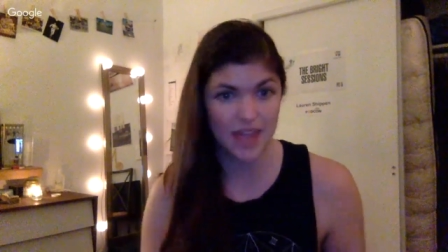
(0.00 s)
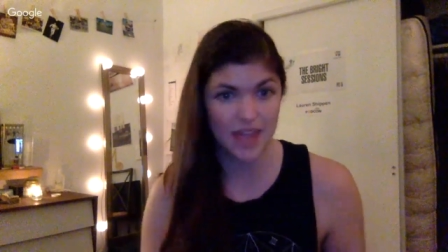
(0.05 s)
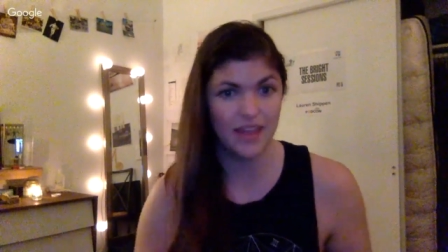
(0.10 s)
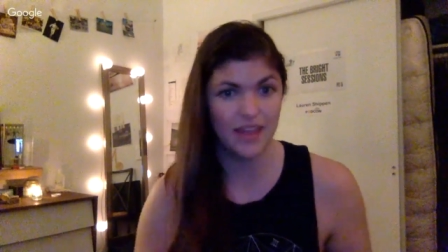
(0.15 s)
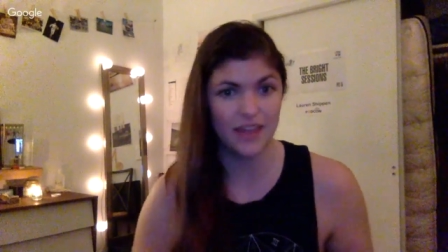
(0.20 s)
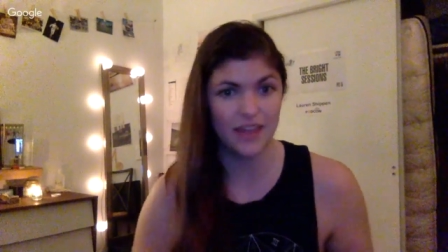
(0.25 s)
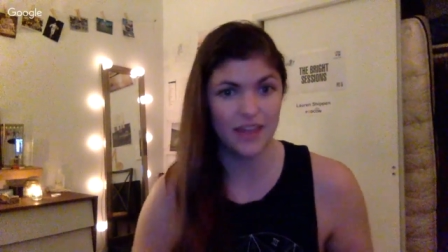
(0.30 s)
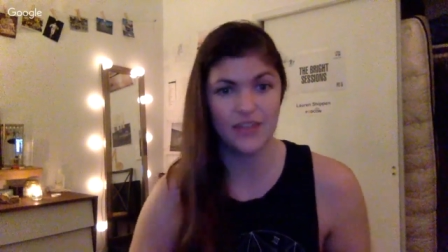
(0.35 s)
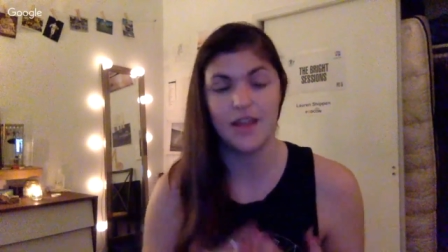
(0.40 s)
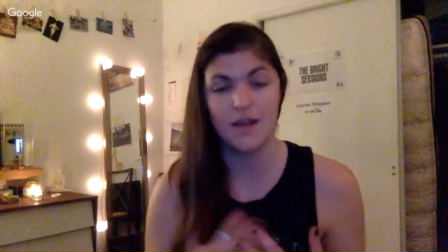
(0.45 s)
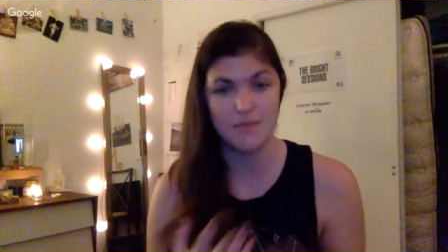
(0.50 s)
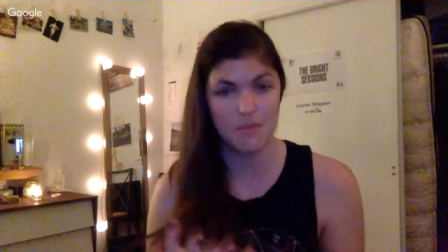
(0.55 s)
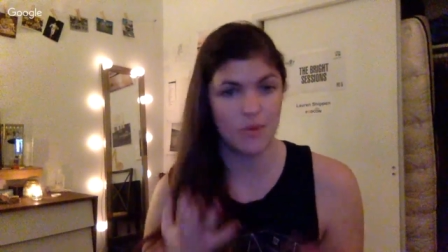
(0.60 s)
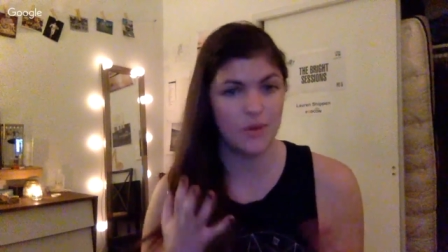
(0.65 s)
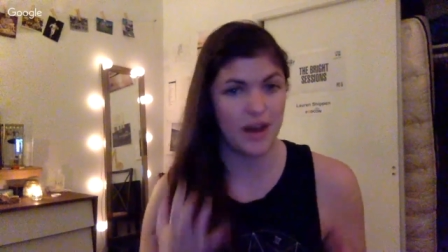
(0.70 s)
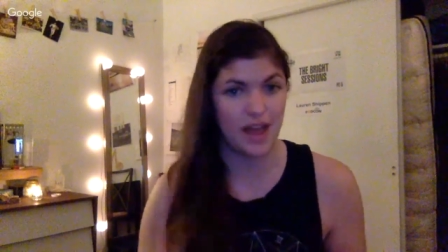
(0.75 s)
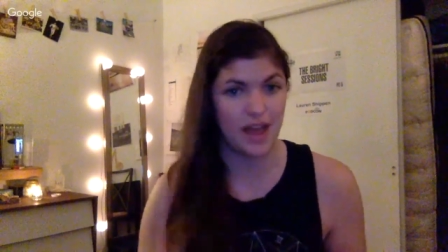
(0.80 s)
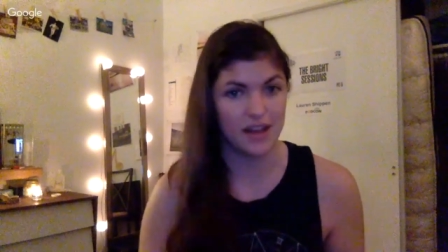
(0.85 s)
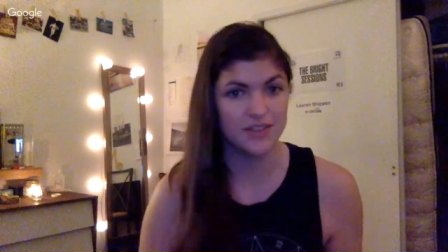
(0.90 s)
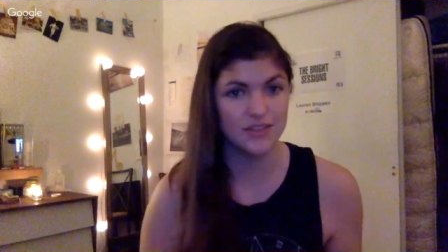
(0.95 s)
like, the number
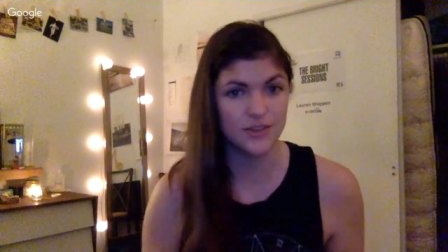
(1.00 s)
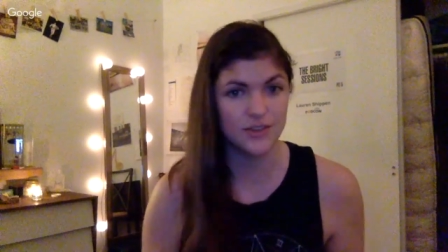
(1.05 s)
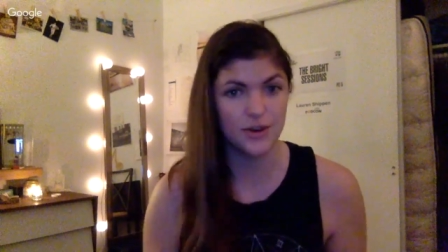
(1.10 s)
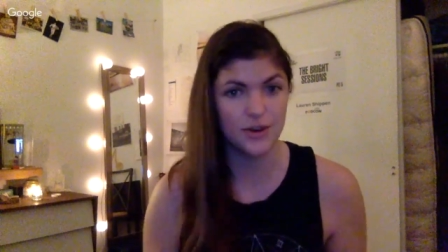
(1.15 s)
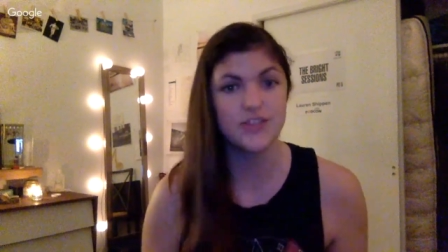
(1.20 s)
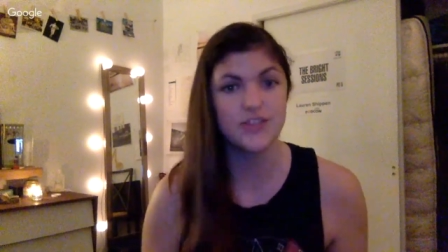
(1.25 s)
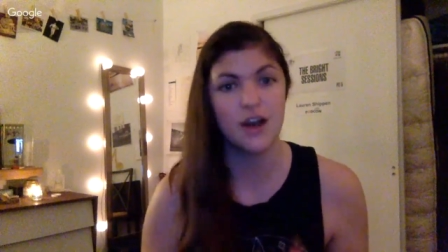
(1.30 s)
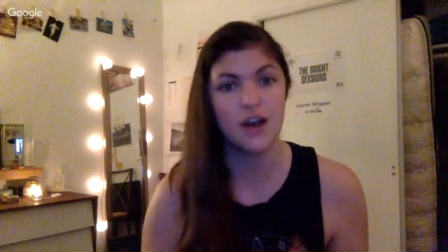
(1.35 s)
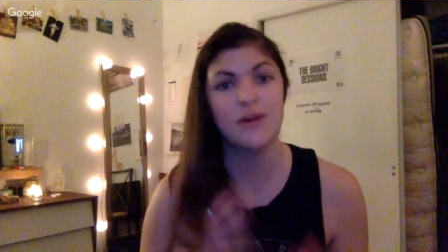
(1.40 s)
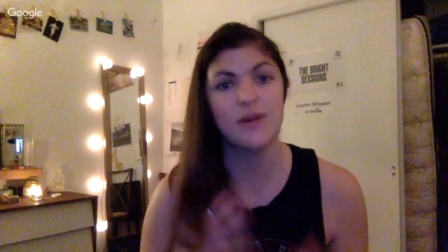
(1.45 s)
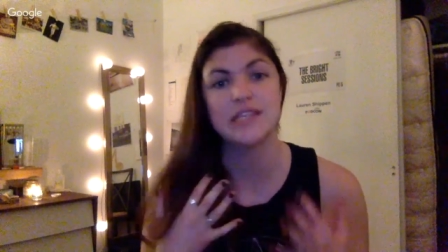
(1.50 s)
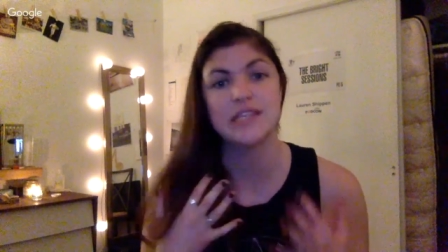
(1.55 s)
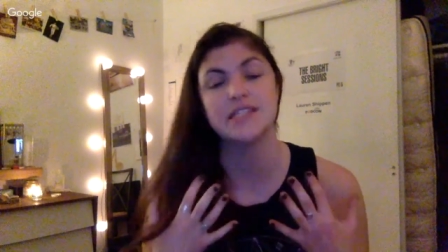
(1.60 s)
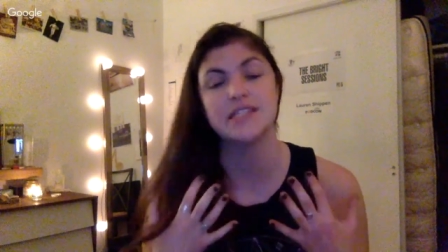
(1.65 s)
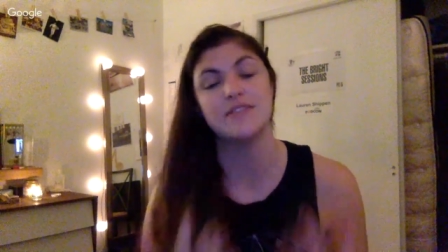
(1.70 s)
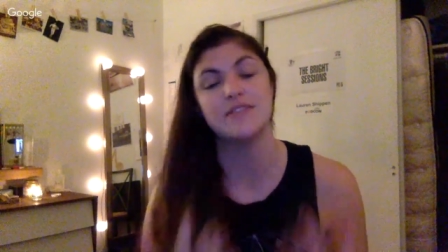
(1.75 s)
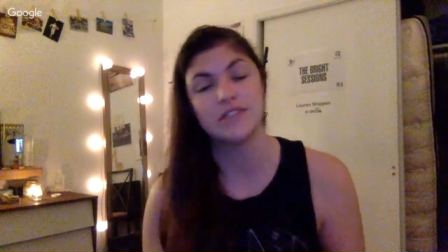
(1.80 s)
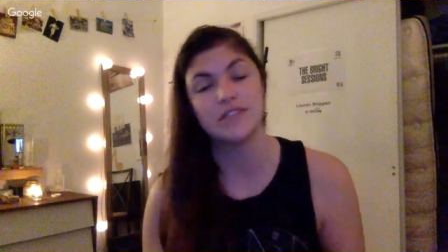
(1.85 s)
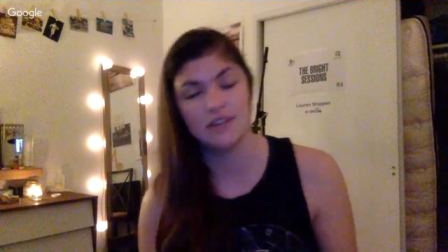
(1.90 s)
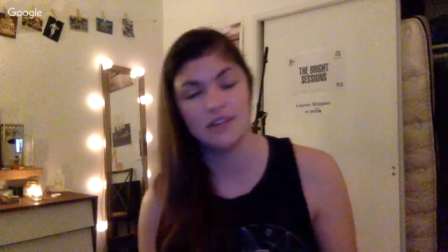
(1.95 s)
one answer is always
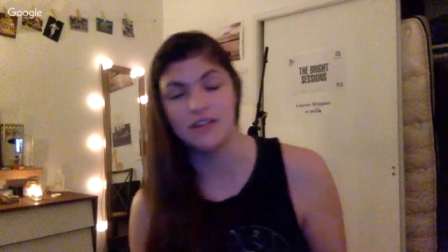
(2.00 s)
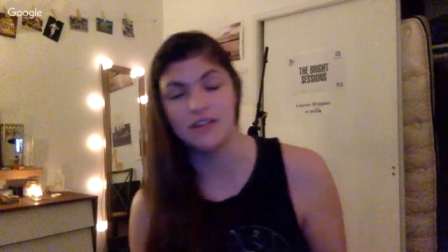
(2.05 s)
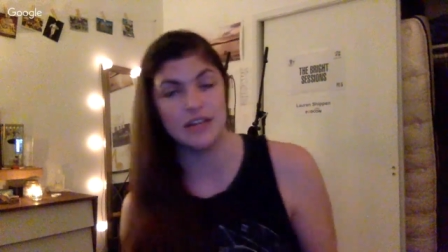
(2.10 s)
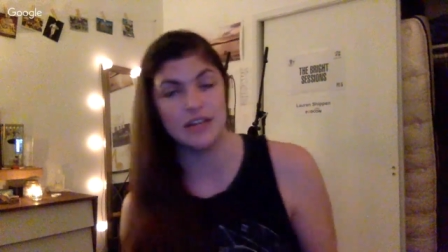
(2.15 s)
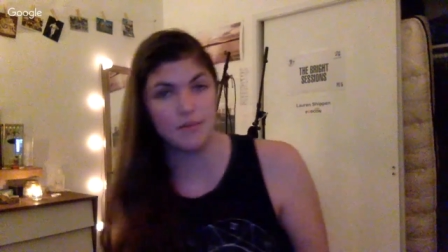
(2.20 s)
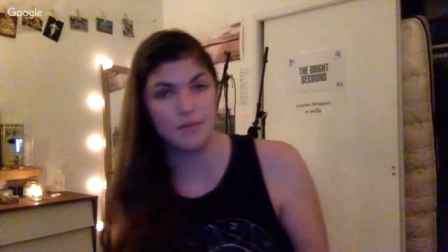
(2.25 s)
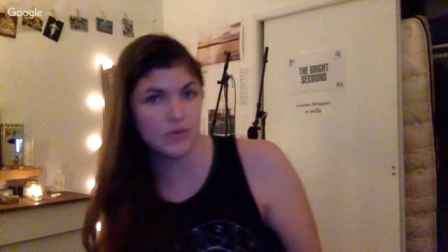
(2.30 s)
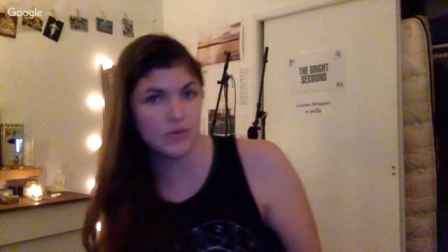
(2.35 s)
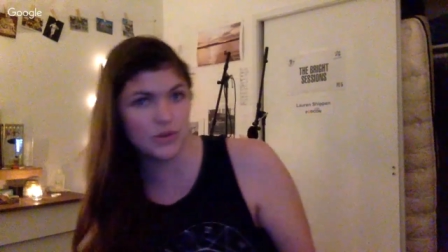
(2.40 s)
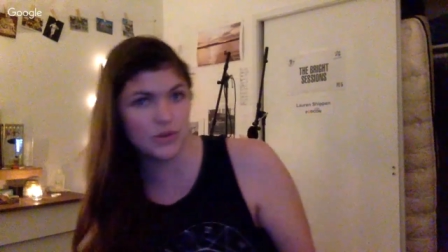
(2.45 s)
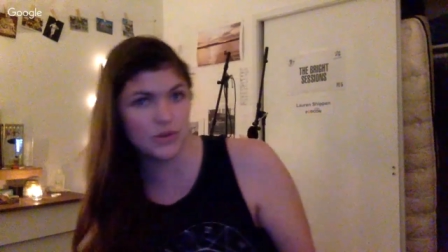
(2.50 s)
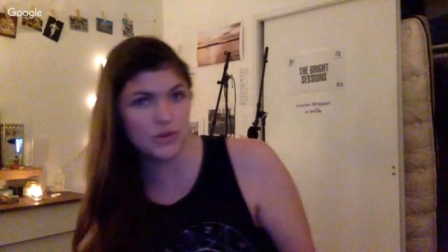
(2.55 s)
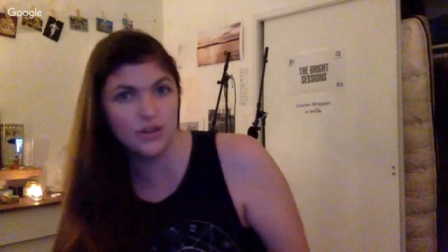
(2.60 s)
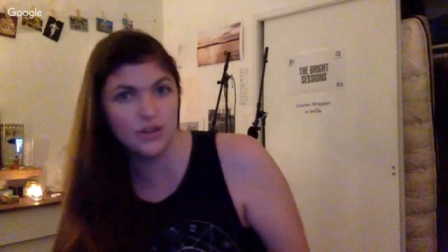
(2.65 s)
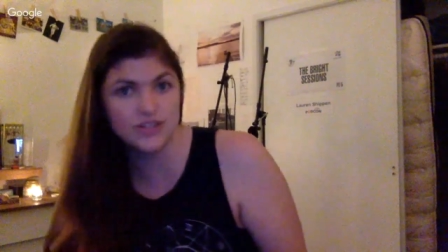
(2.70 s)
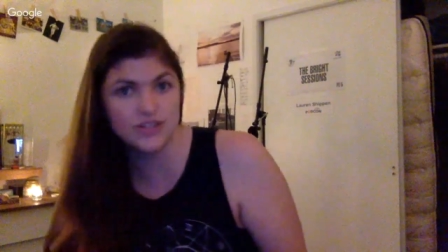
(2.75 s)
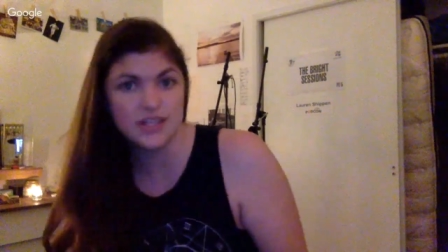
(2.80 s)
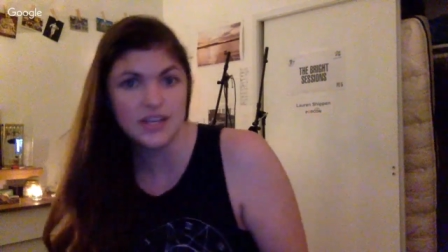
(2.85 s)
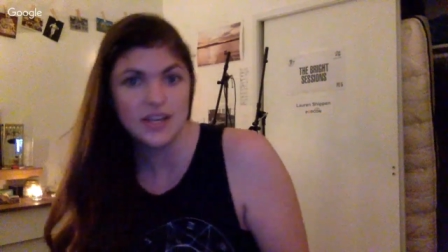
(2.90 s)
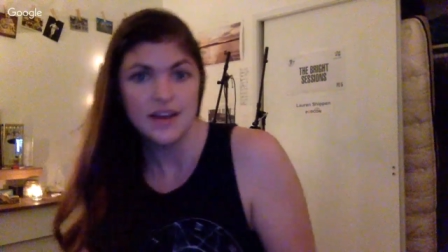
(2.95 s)
Stephen Sondheim
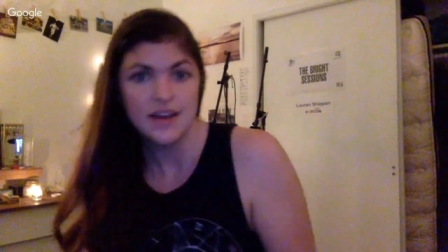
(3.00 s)
musicals.